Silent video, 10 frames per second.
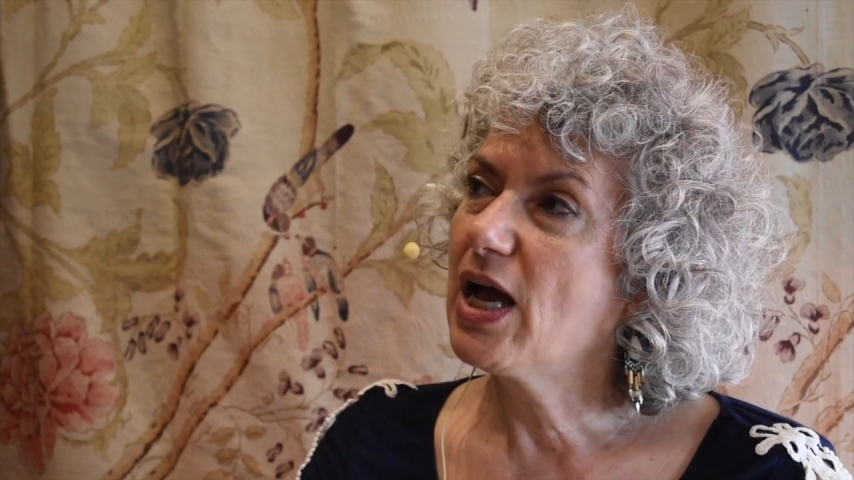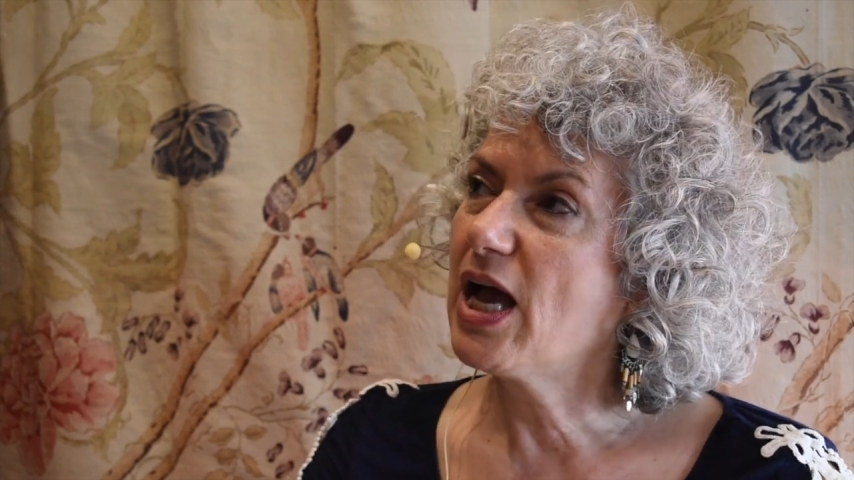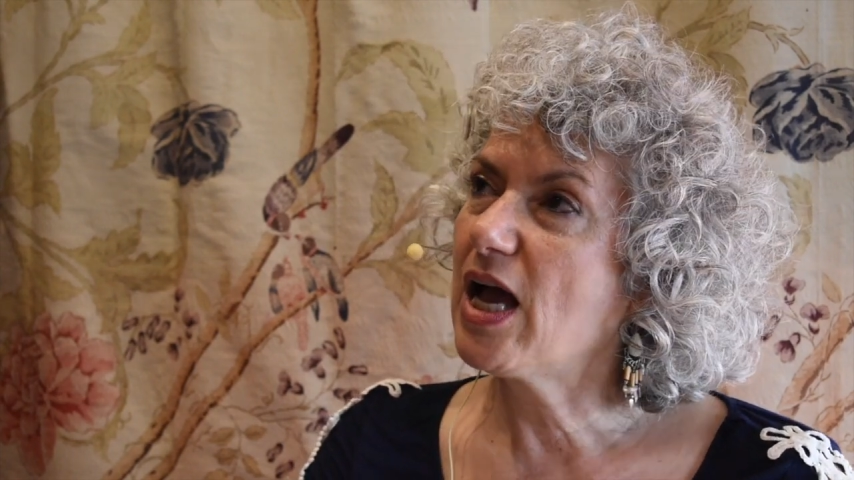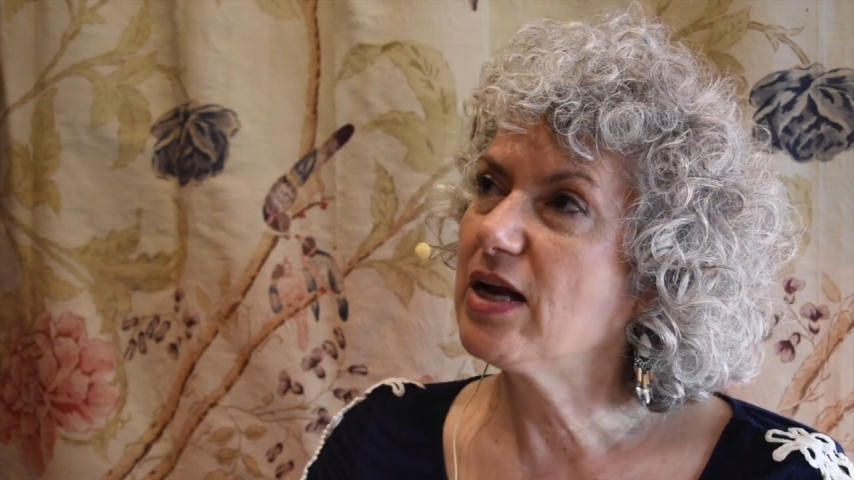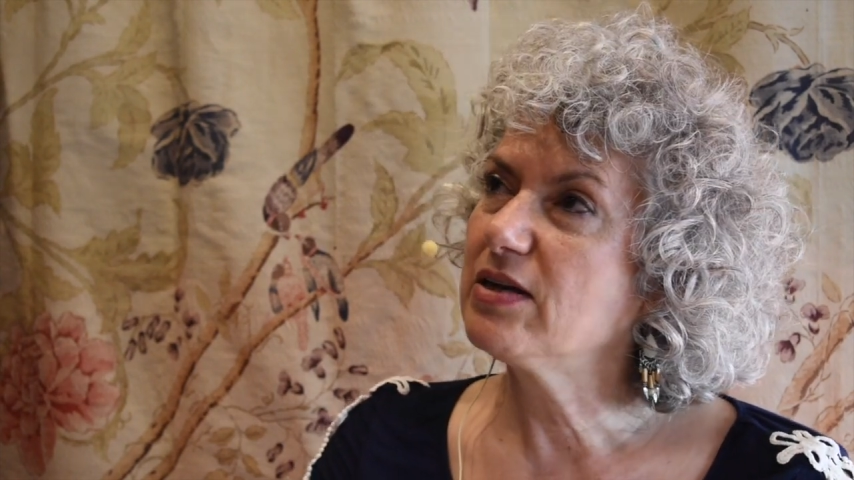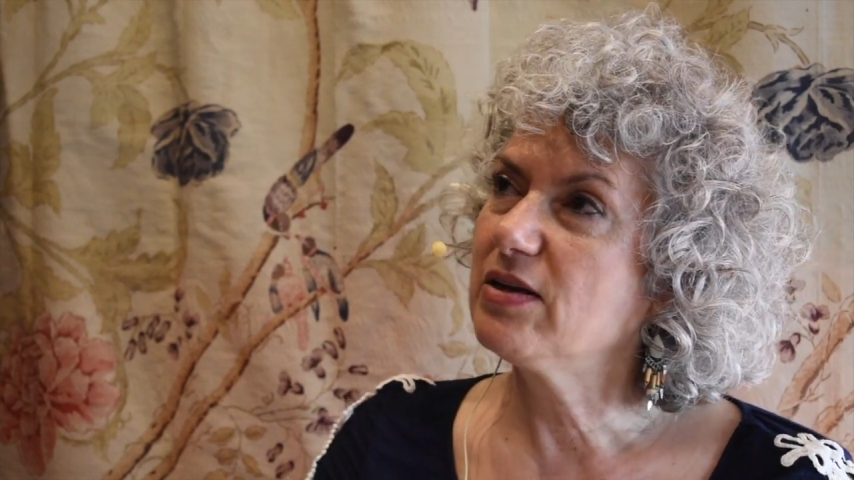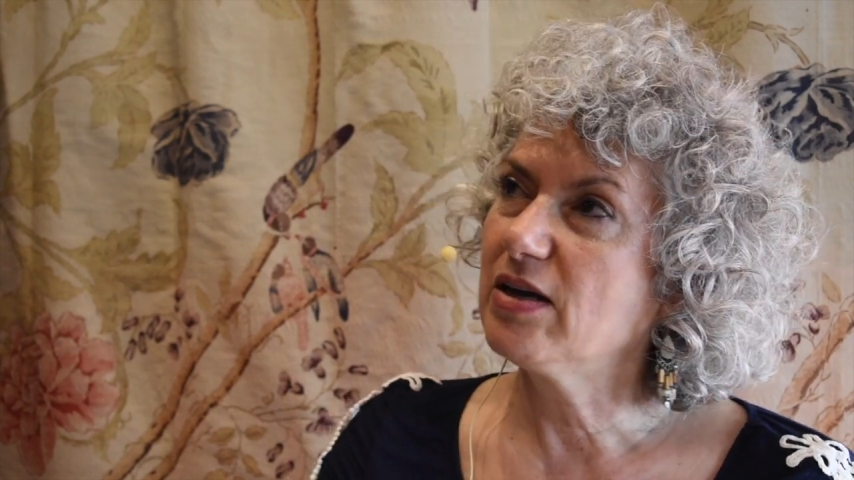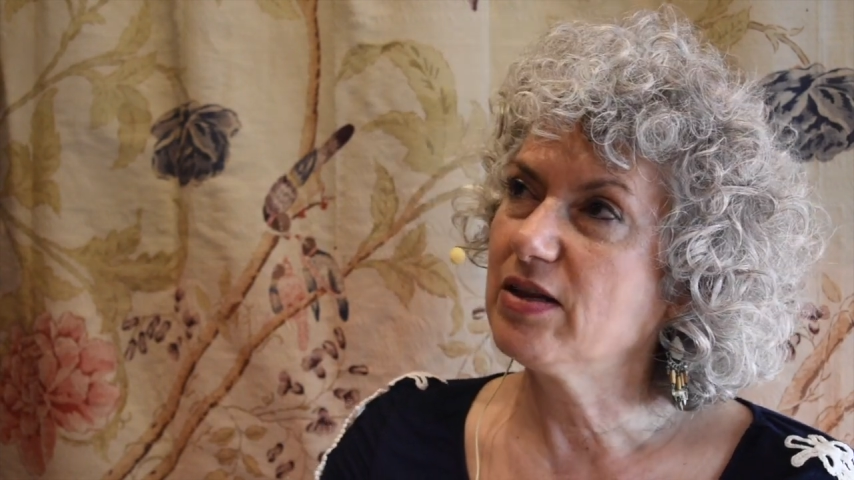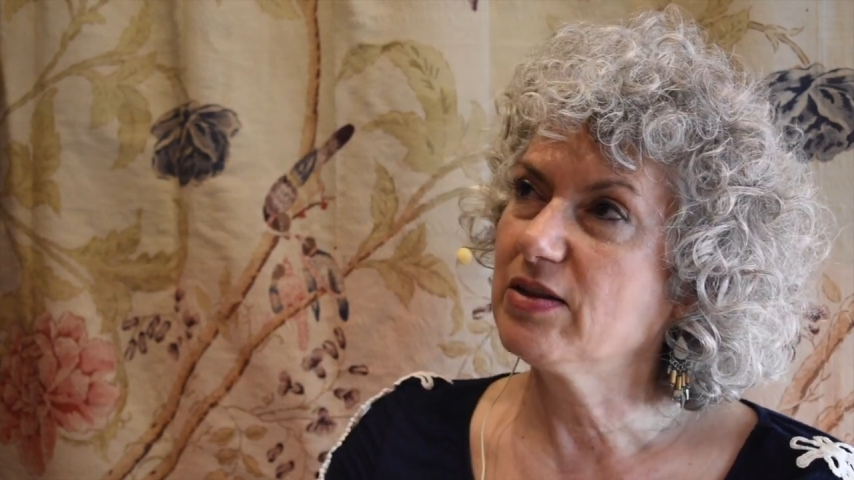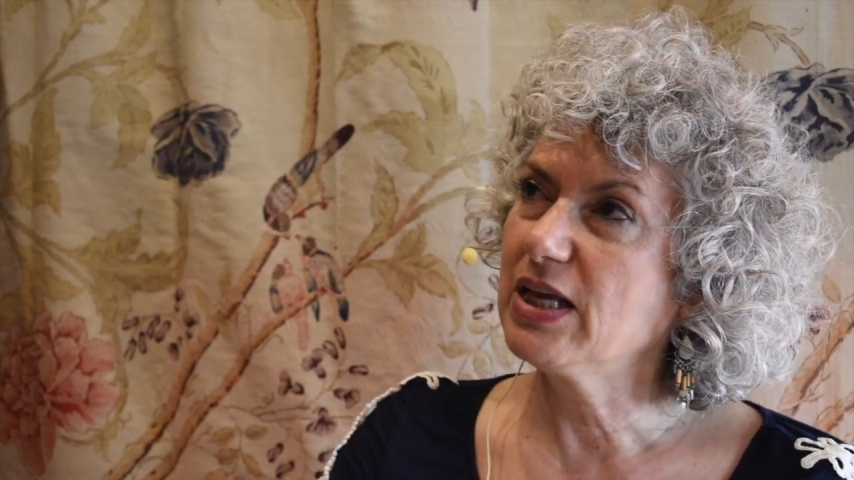And
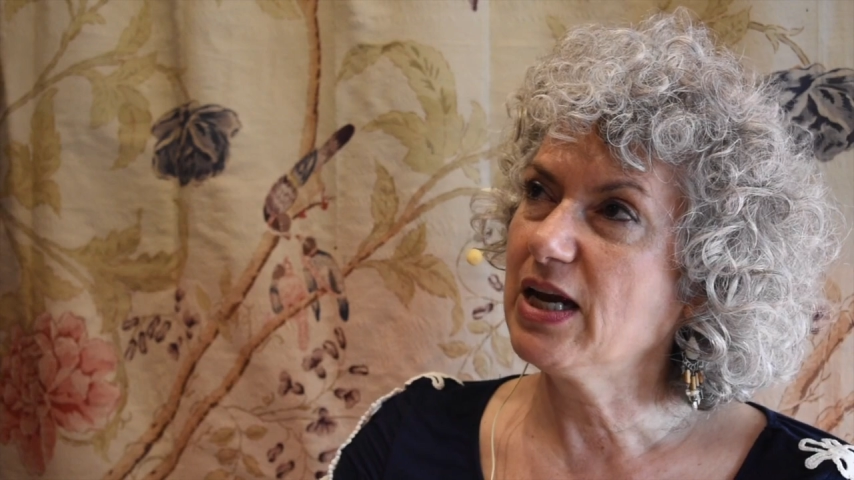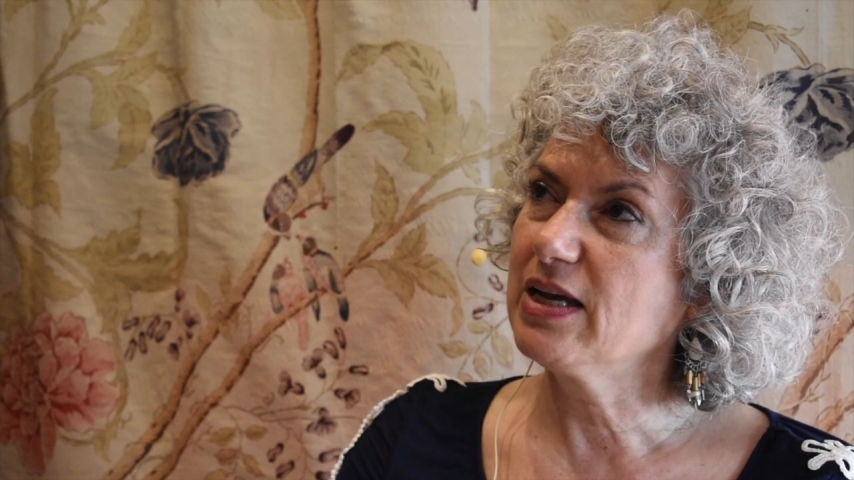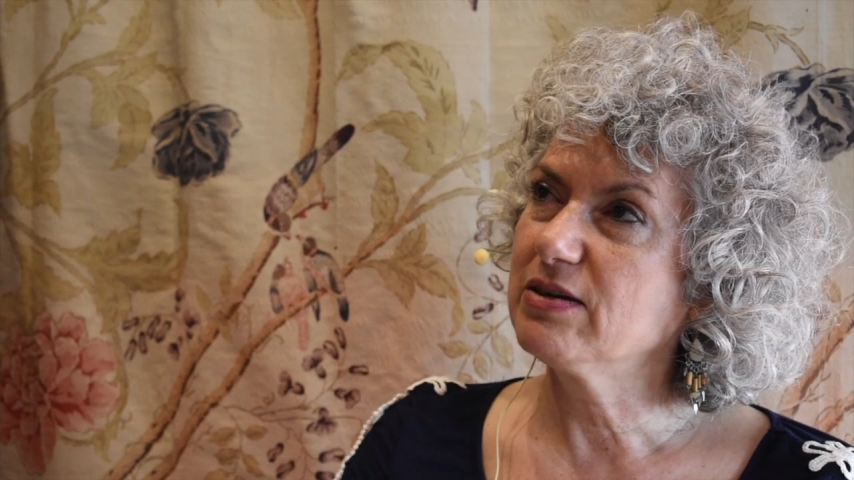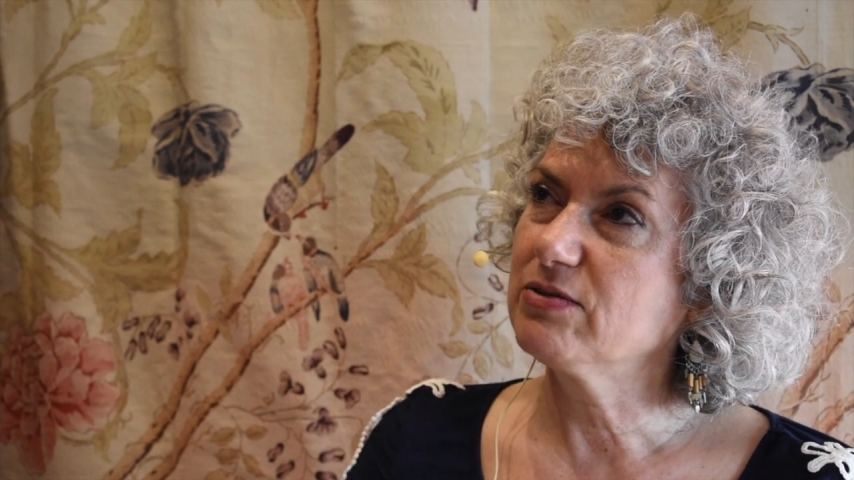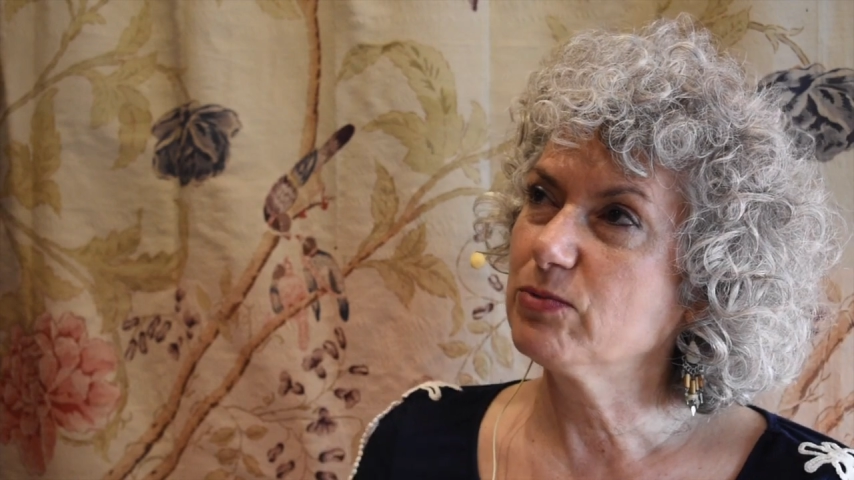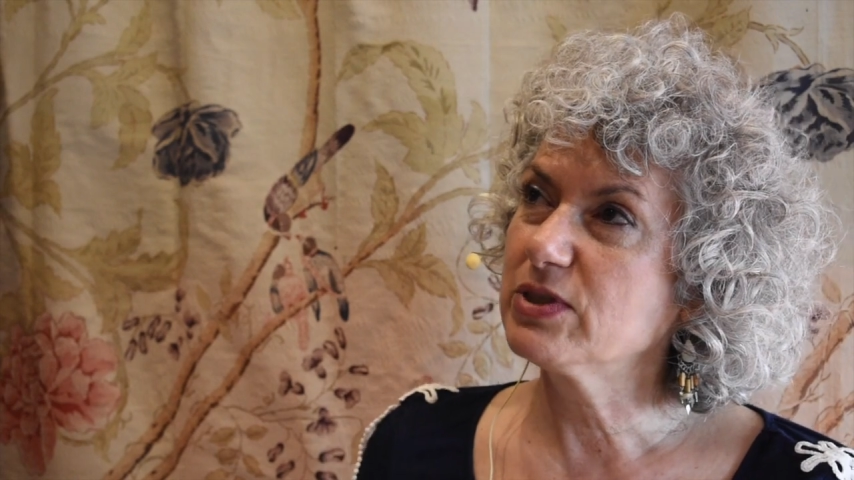then I